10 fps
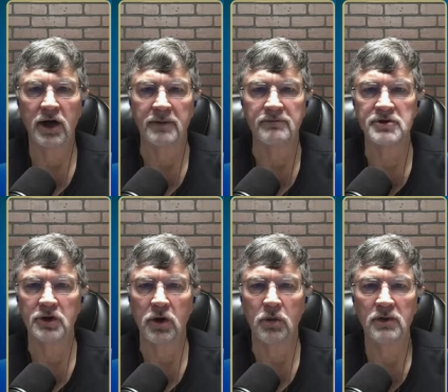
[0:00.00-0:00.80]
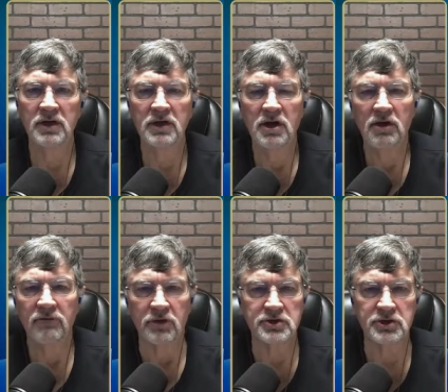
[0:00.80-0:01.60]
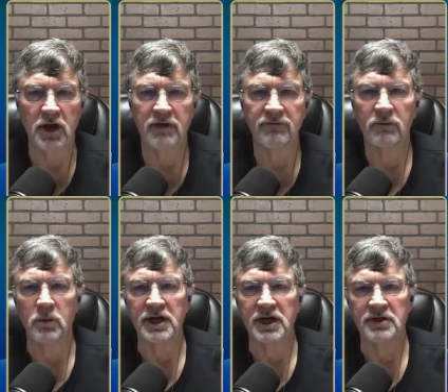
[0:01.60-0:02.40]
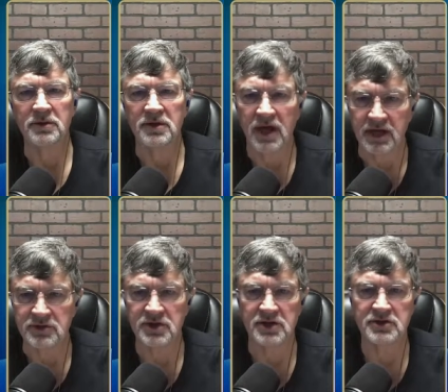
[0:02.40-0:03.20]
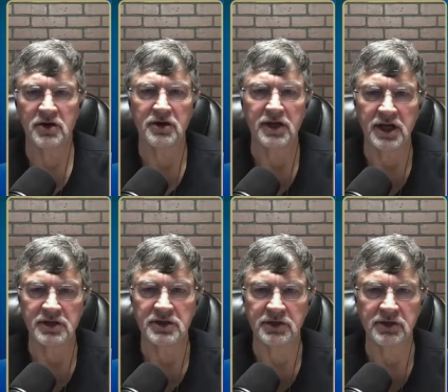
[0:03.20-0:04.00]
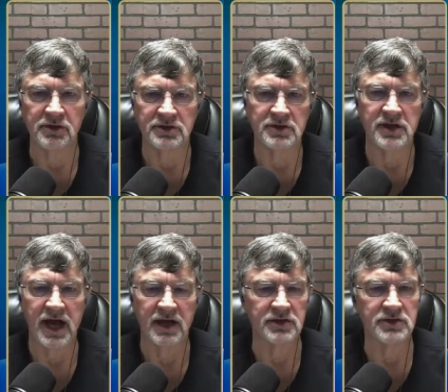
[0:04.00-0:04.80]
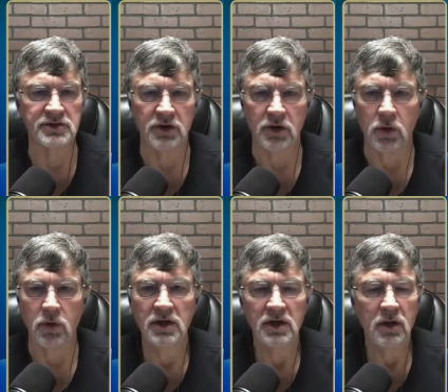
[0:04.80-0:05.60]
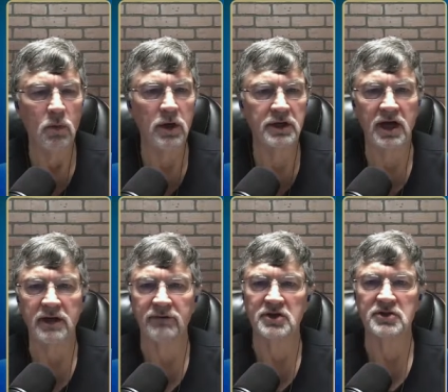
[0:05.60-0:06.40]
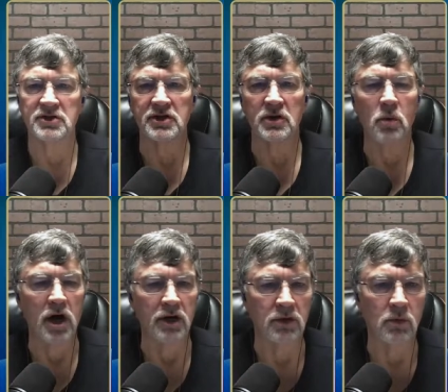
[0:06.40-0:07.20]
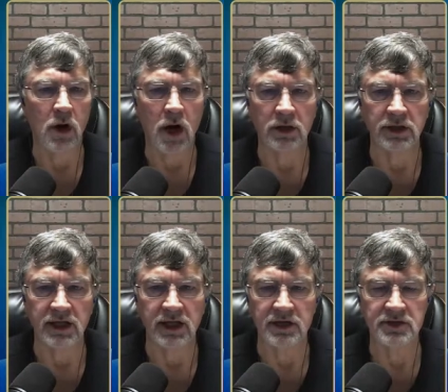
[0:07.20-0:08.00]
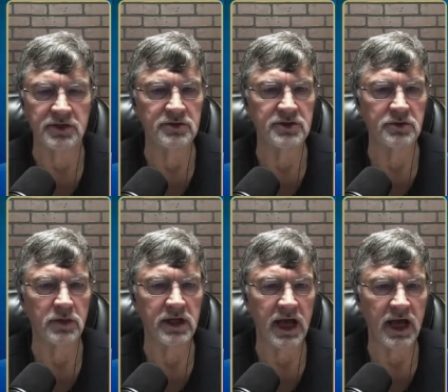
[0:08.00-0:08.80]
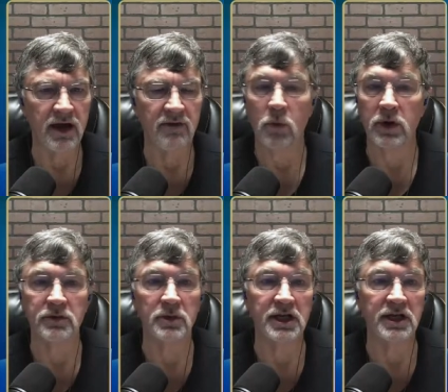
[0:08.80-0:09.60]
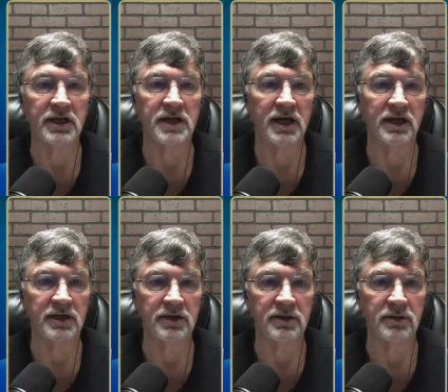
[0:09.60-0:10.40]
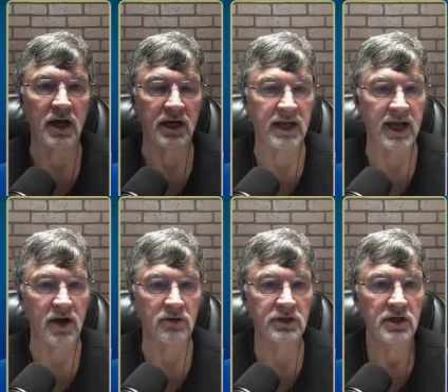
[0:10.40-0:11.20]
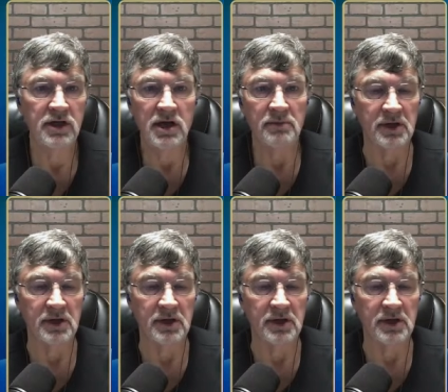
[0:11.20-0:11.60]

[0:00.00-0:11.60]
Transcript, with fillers: All right. So first off, we need to assess our needs and current status. So what kind of existing water quality issues do we have? What do we need to take into account?